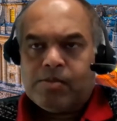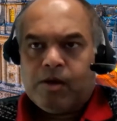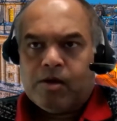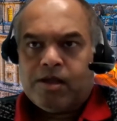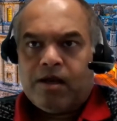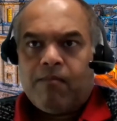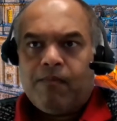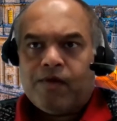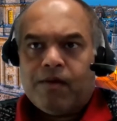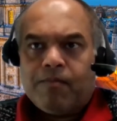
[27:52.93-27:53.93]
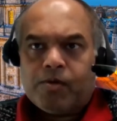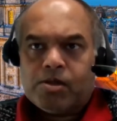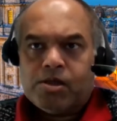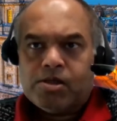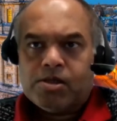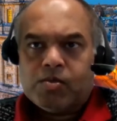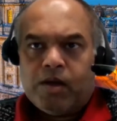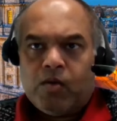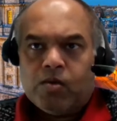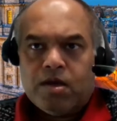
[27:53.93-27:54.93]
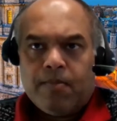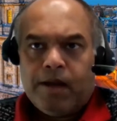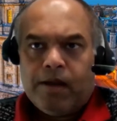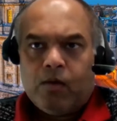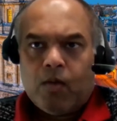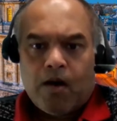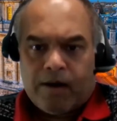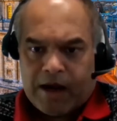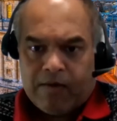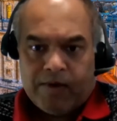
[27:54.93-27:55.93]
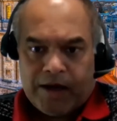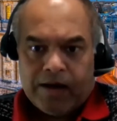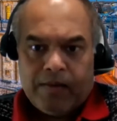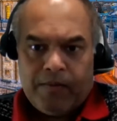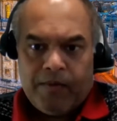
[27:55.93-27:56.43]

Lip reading: because there are some processes where you simply do not have data.